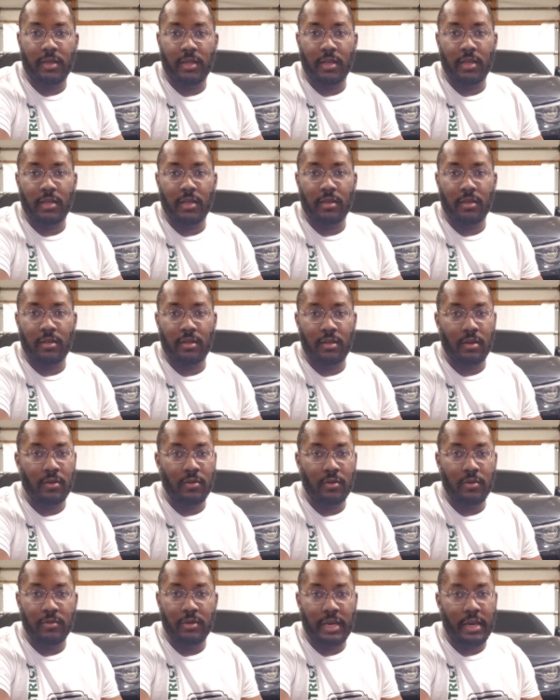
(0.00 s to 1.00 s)
hitting, you know,
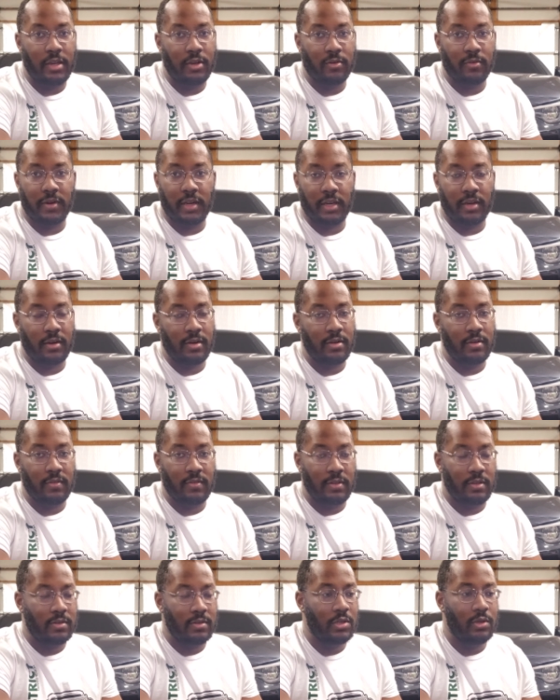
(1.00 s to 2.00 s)
new dyno
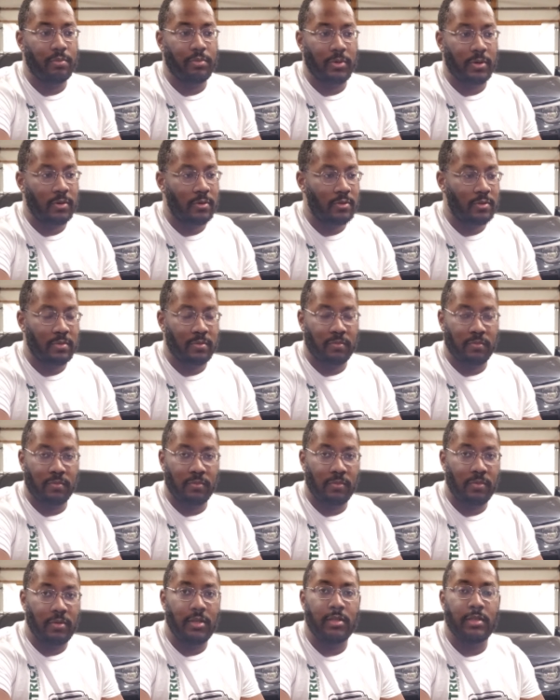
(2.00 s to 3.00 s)
records and Supras
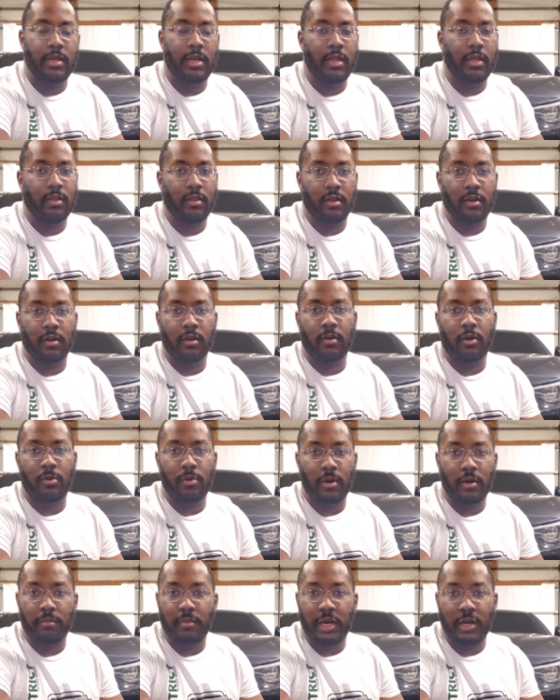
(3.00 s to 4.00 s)
resetting their
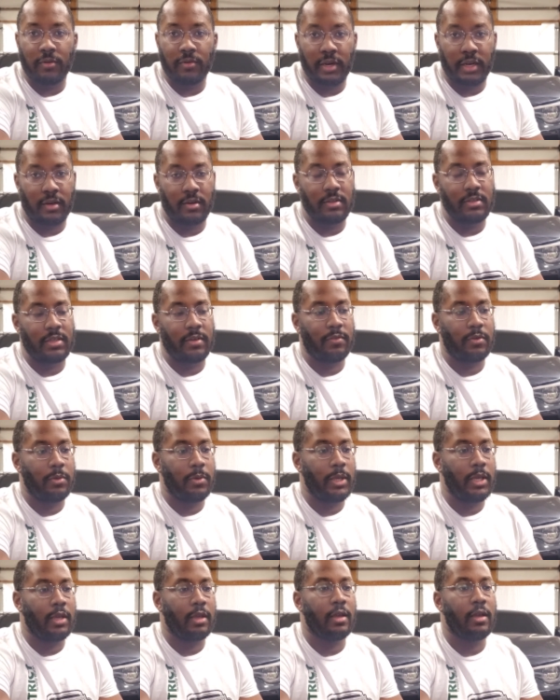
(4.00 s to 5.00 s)
quarter mile records every
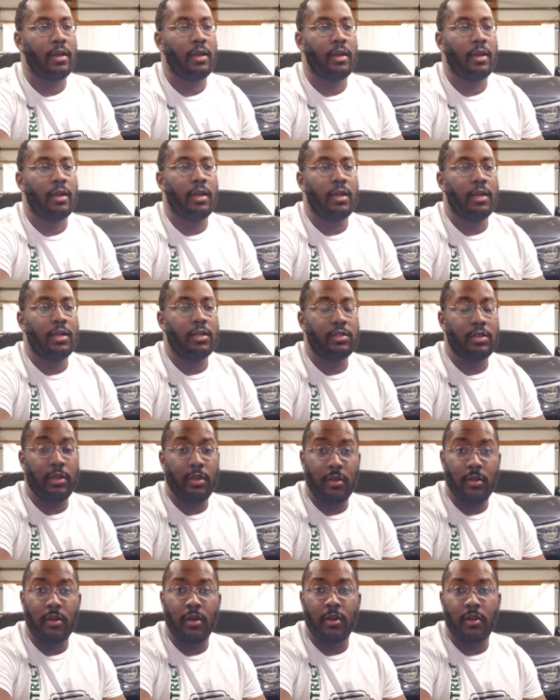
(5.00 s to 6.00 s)
week. So,
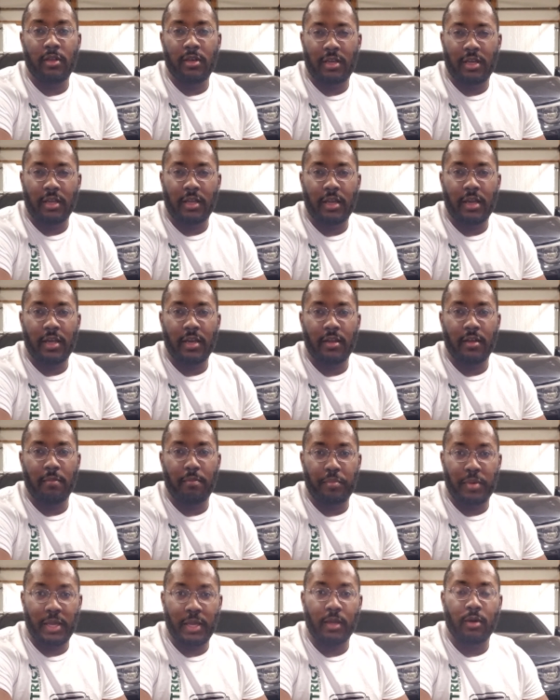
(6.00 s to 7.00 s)
you know, you can kind
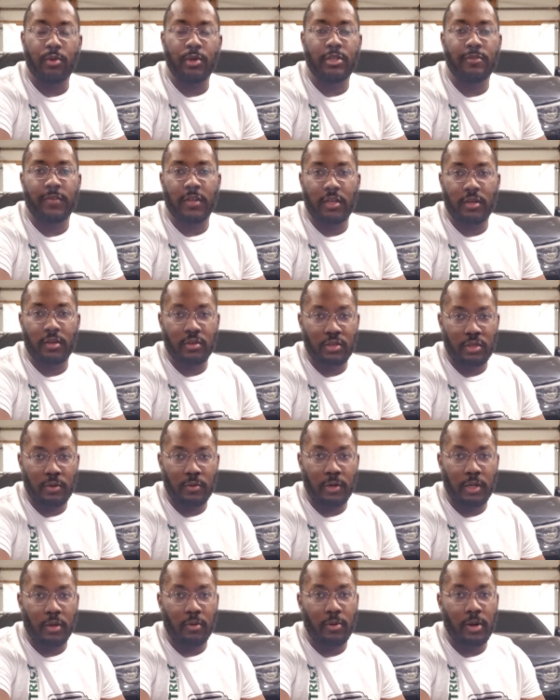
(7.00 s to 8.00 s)
of pick which videos you
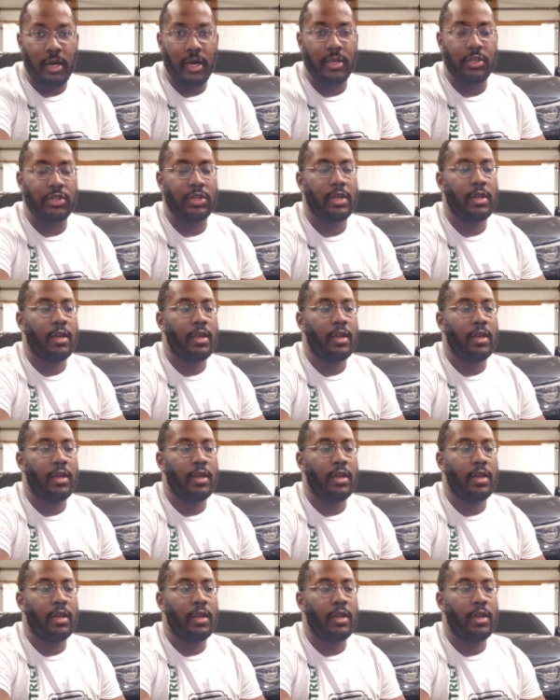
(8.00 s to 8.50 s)
want to watch.